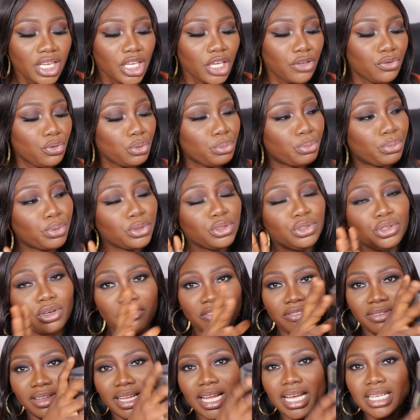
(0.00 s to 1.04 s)
if you put your
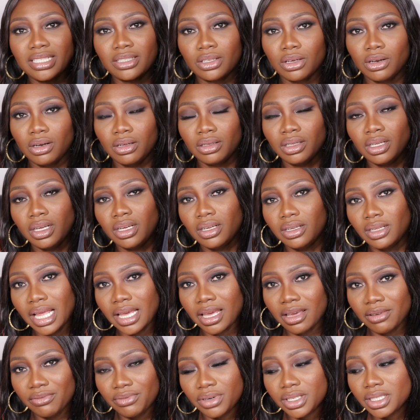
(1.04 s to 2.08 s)
flask on
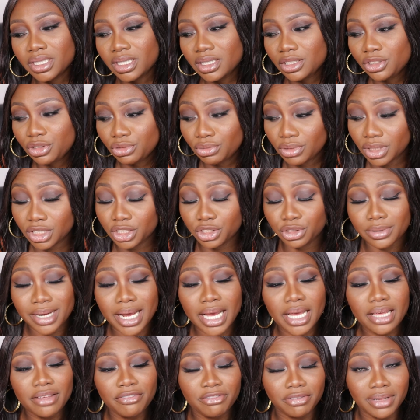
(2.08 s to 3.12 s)
like a
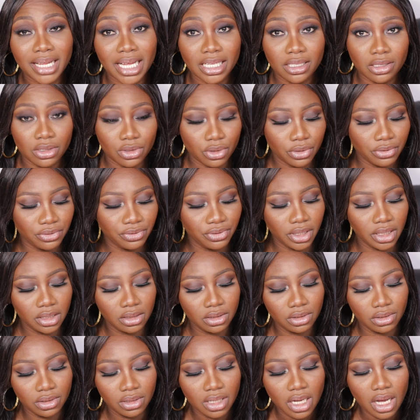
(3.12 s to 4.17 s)
dry flat
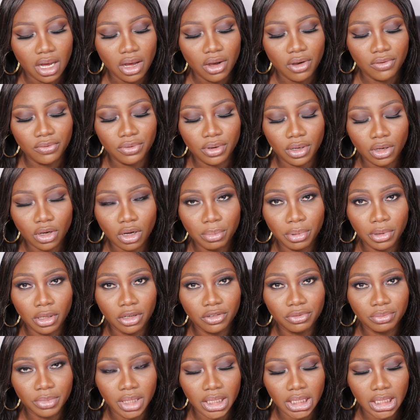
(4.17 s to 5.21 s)
surface for a couple
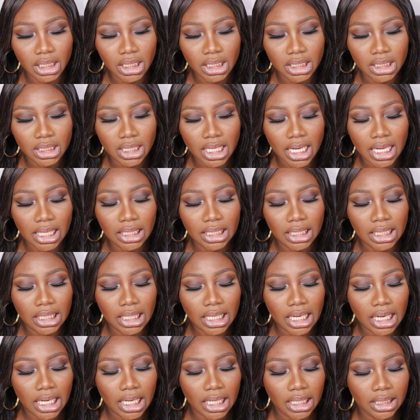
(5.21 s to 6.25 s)
of minutes, and
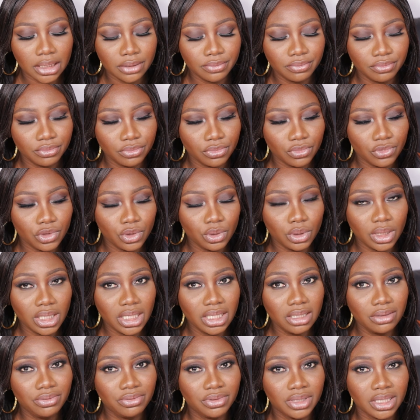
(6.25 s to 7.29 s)
then you
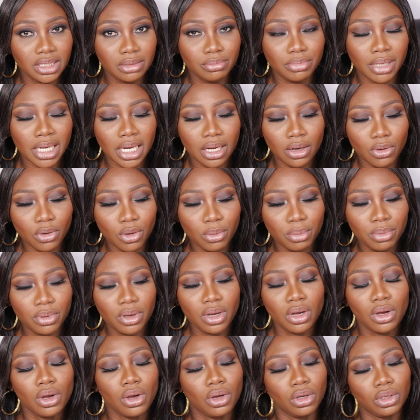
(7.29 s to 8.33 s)
lift it back up,
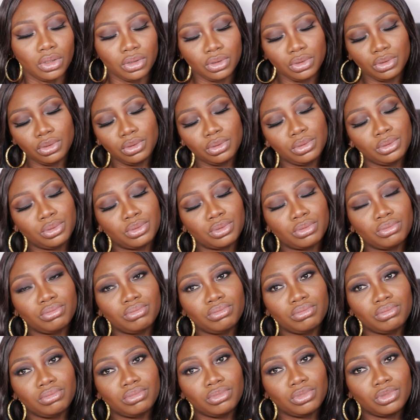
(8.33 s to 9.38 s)
you
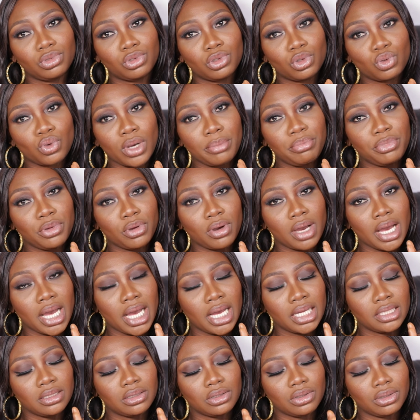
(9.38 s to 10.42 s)
swipe your
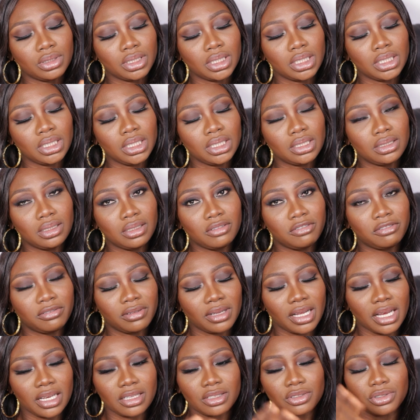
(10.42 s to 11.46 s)
hands underneath the
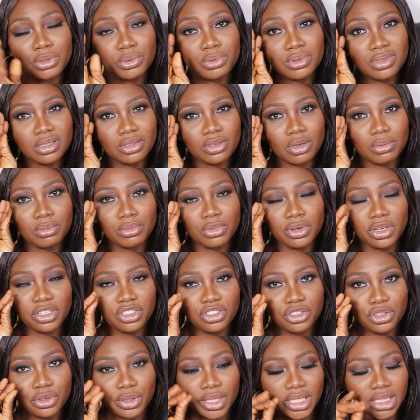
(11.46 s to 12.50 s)
flask, you'll see some
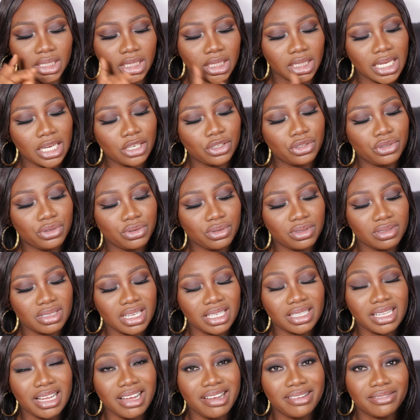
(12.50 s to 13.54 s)
moisture in it. That shows
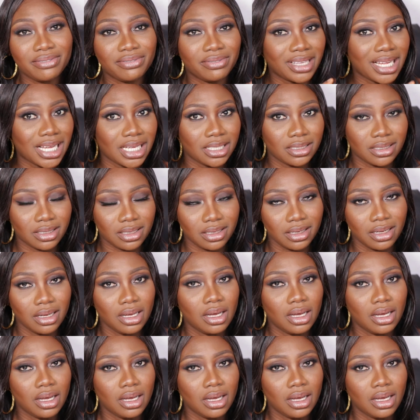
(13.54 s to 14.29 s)
that that flask